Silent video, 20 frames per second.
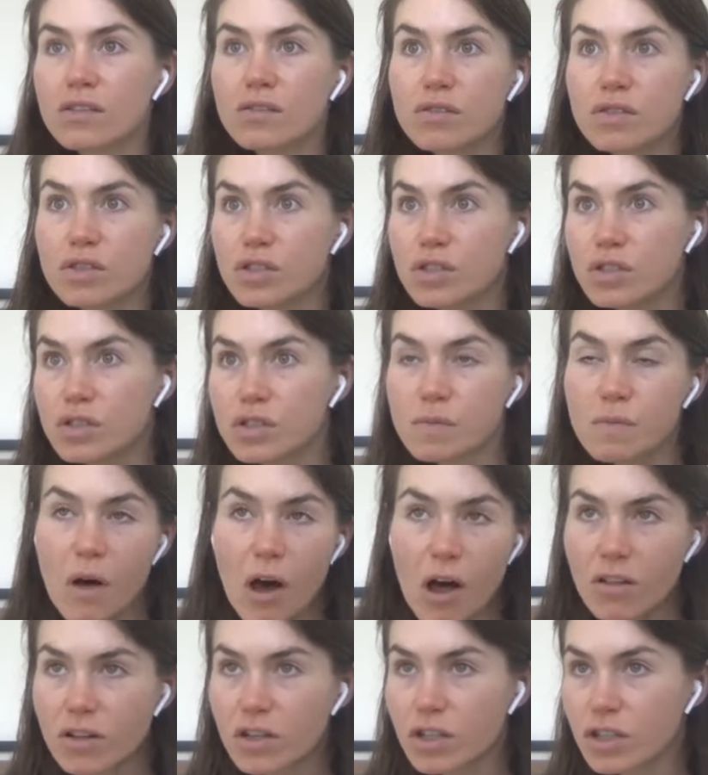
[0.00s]

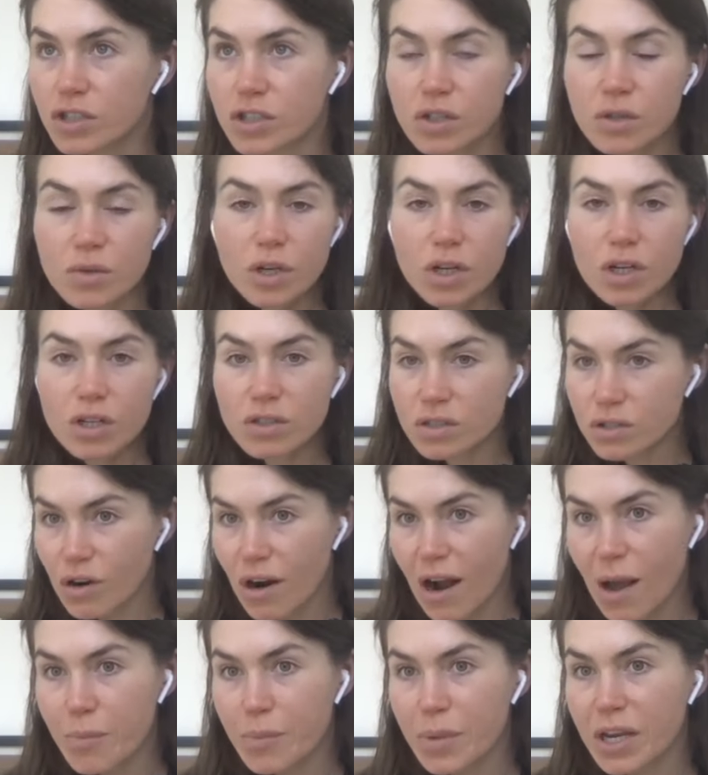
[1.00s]
smaller, sooner,
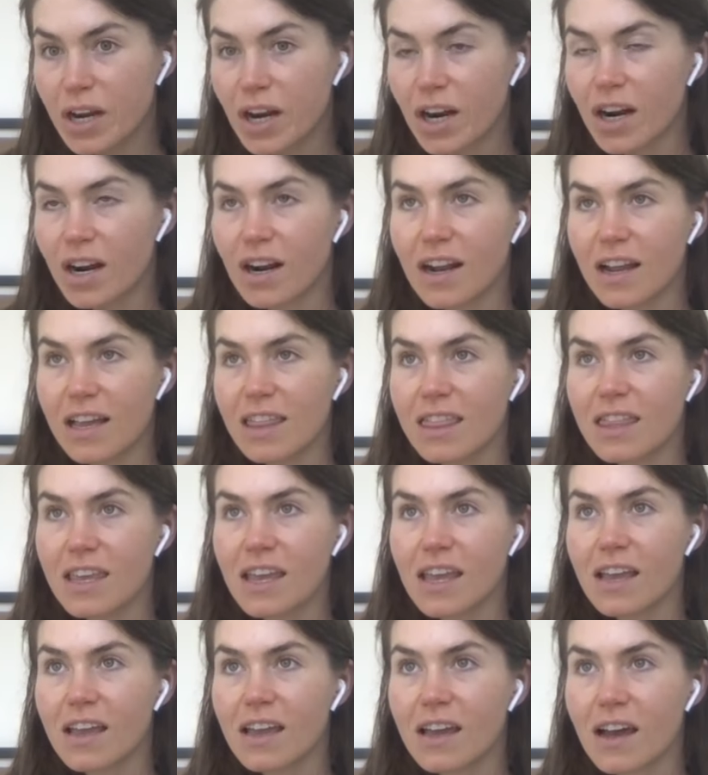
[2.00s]
scrappier. I
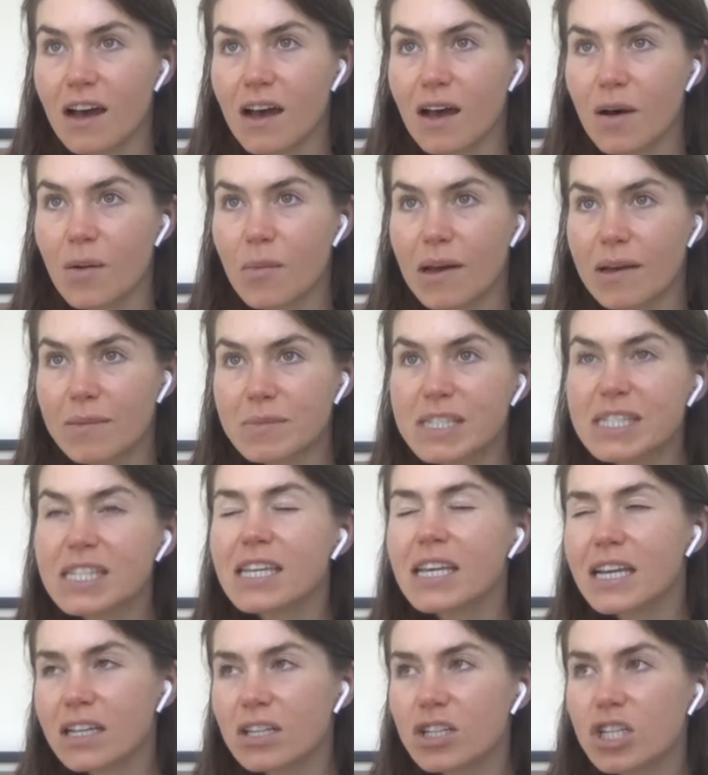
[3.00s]
think um, I'm
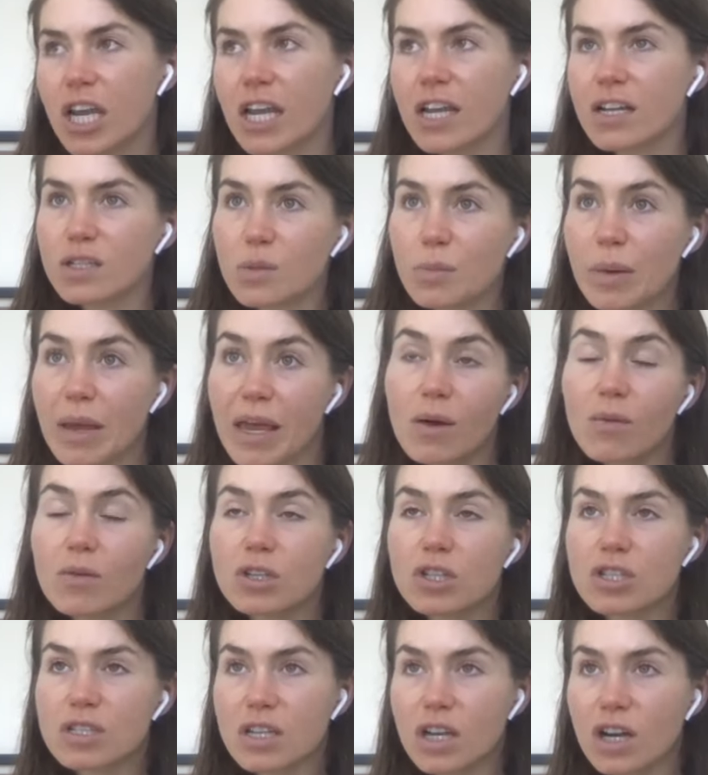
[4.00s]
seeing it change a bit,
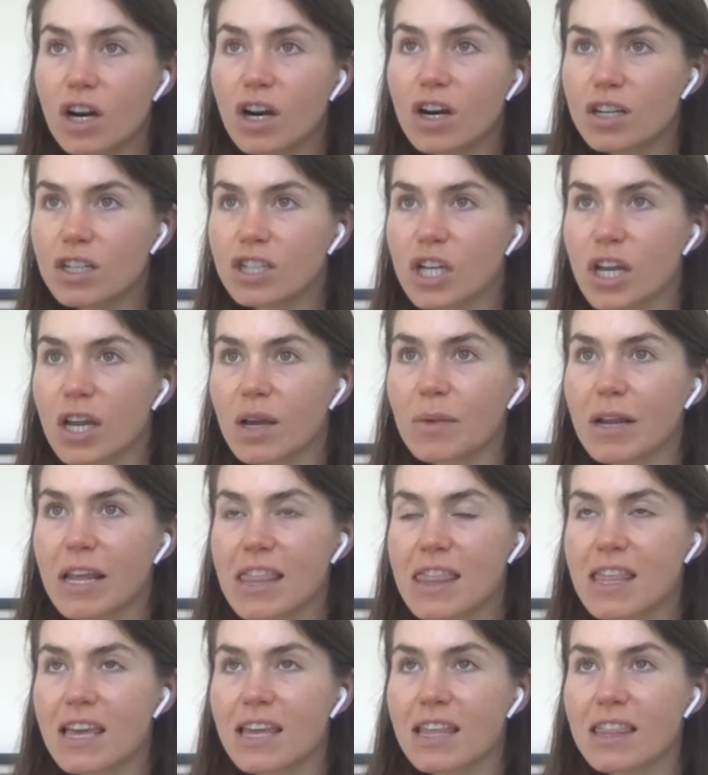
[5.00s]
which is encouraging, but I
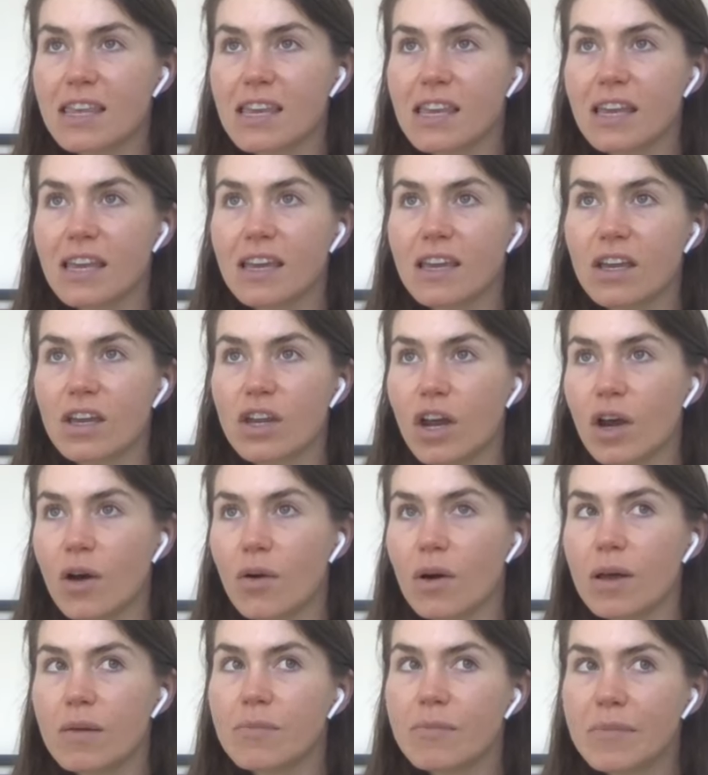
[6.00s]
think the, you
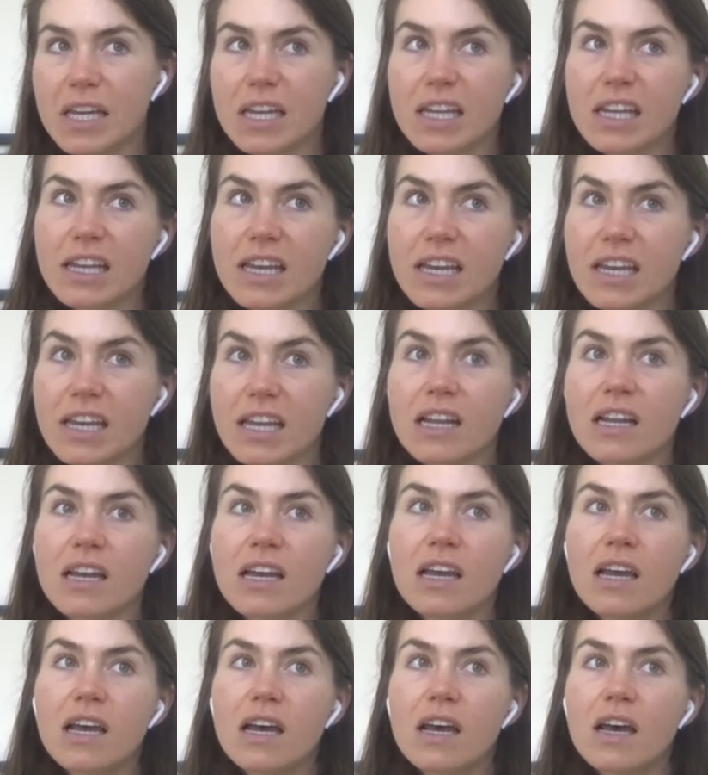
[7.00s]
know, immediate
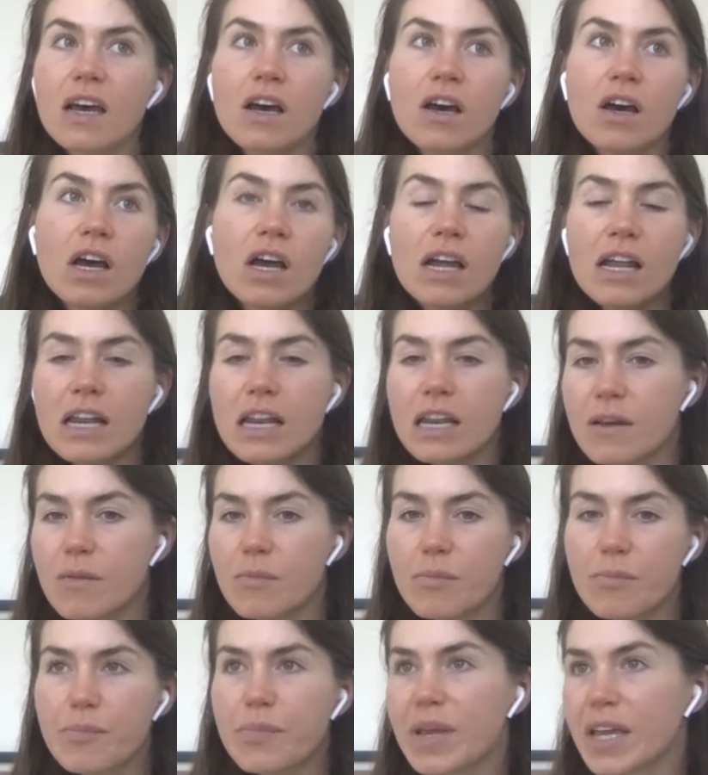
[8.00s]

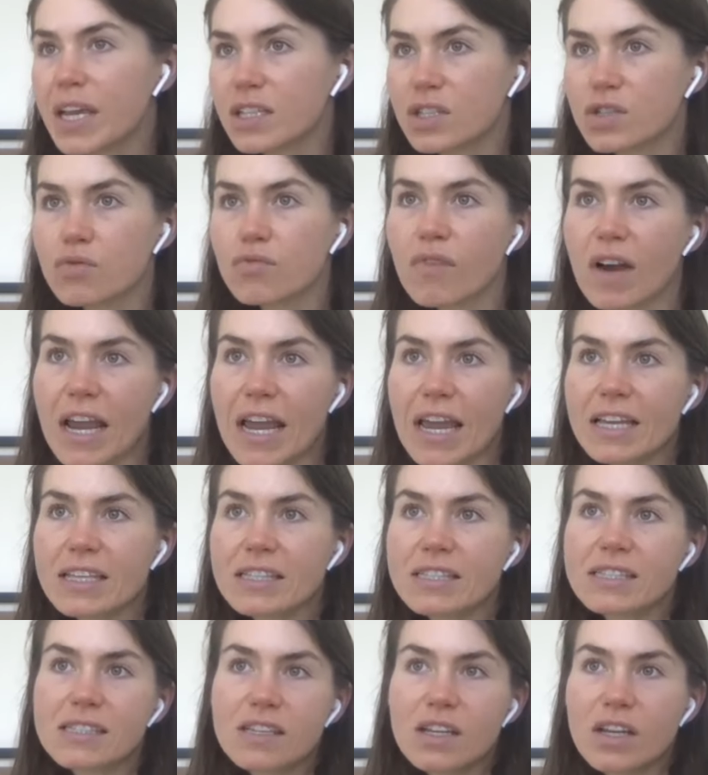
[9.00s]
biggest
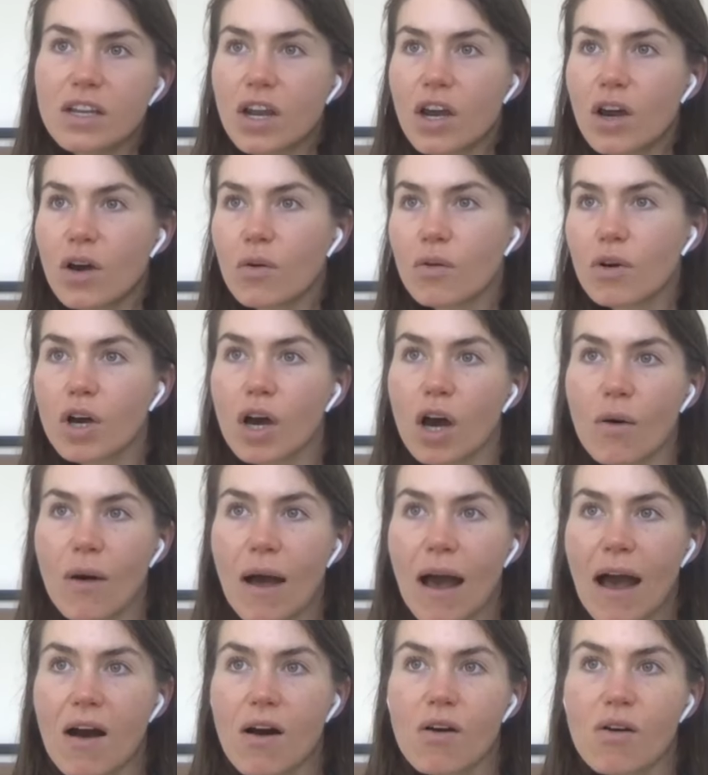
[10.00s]
raise, you know, go
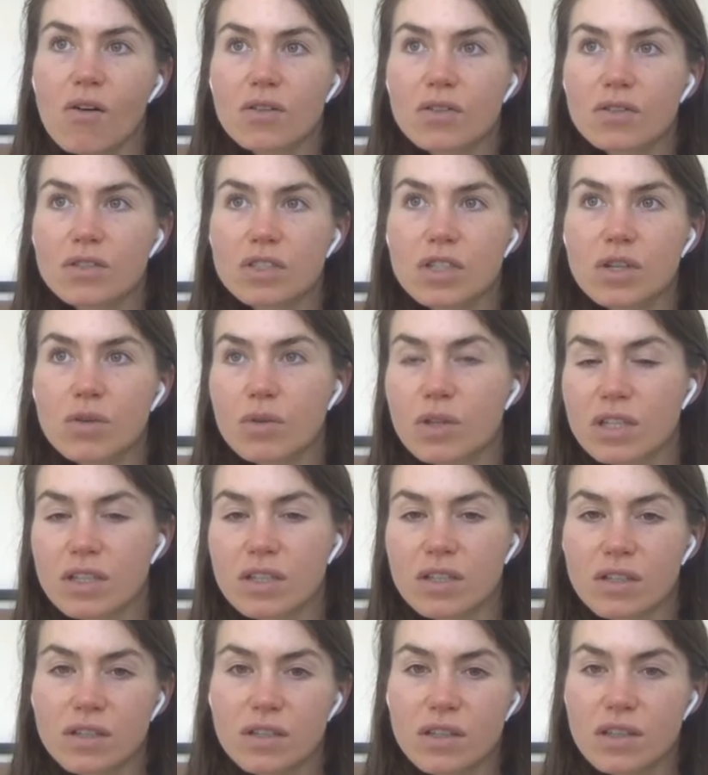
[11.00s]
out, do
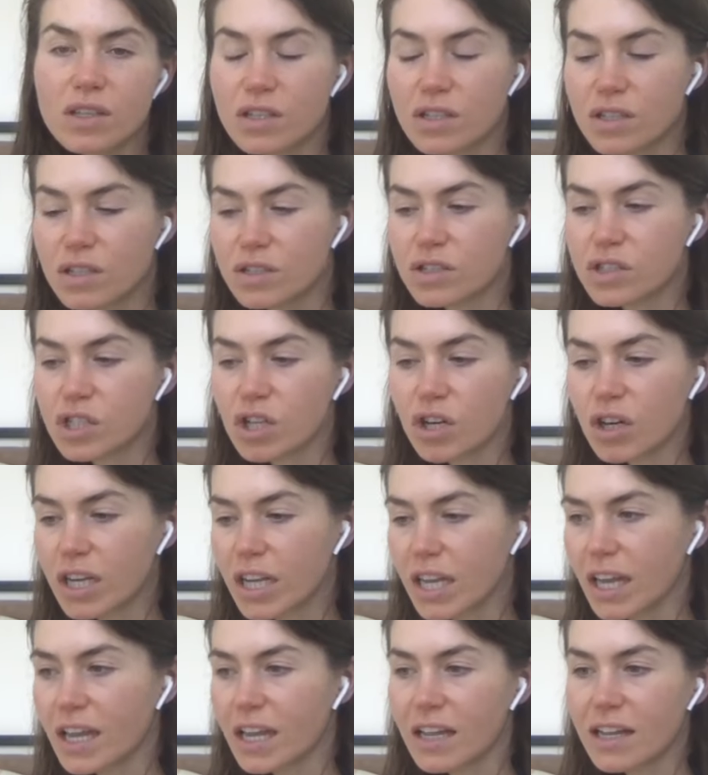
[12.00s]
the, the
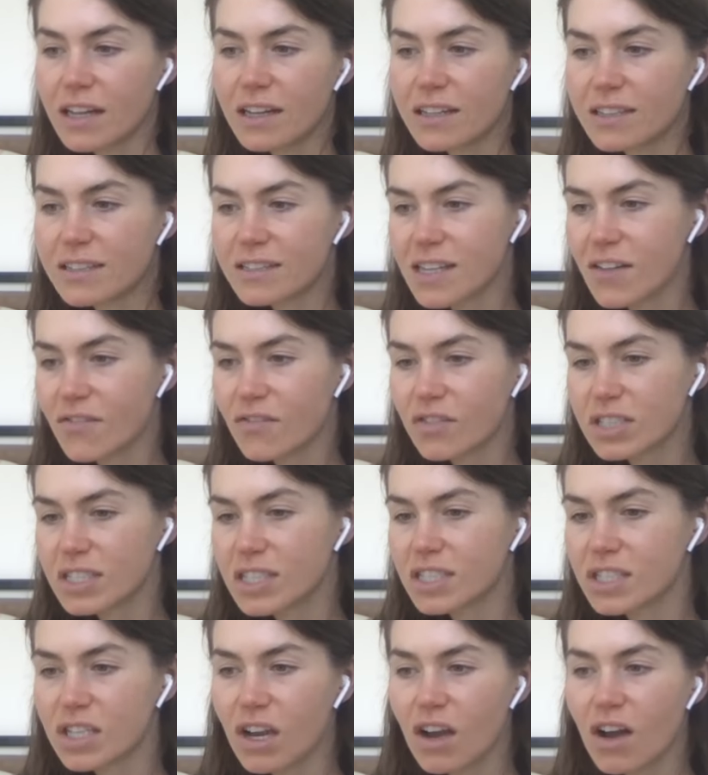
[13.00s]
circuit in San
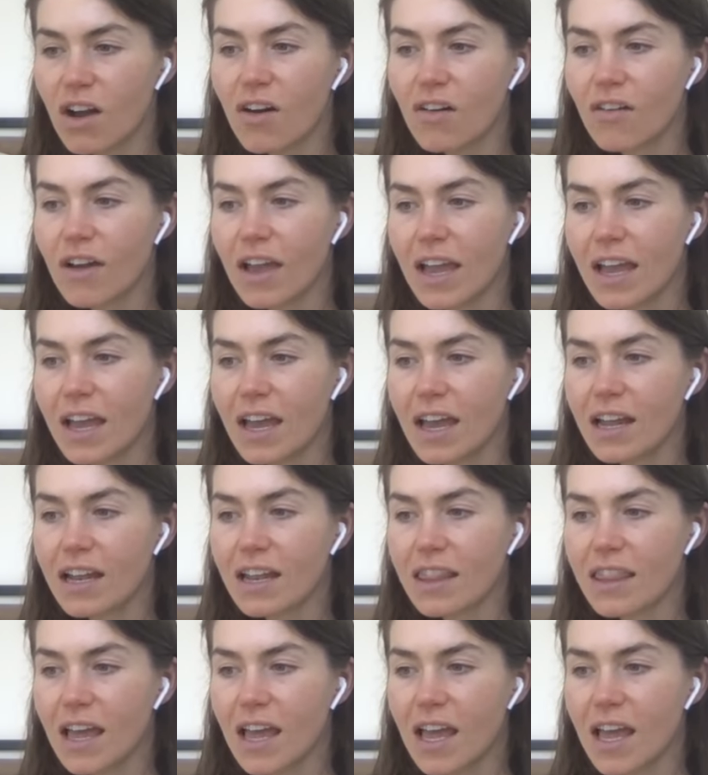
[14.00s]
Francisco,
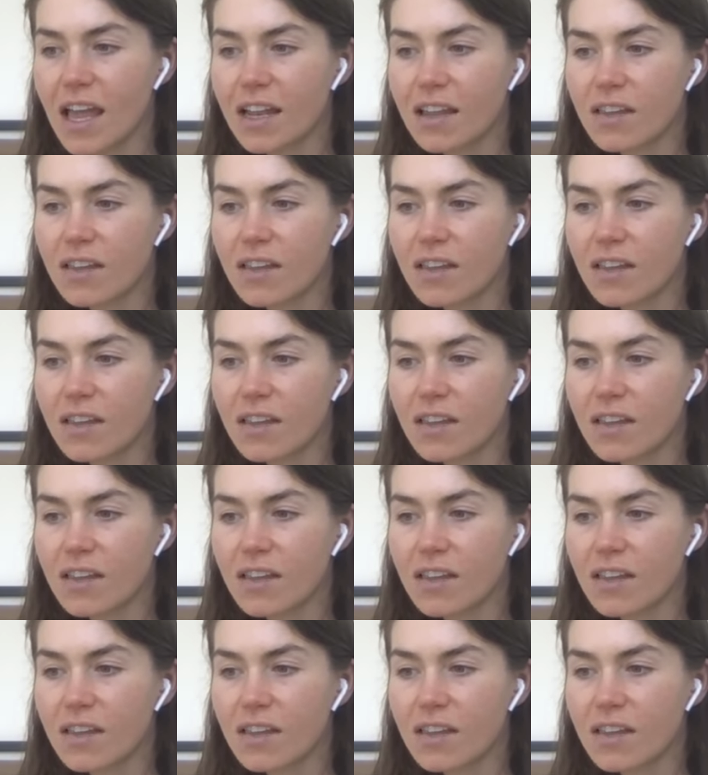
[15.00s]
and that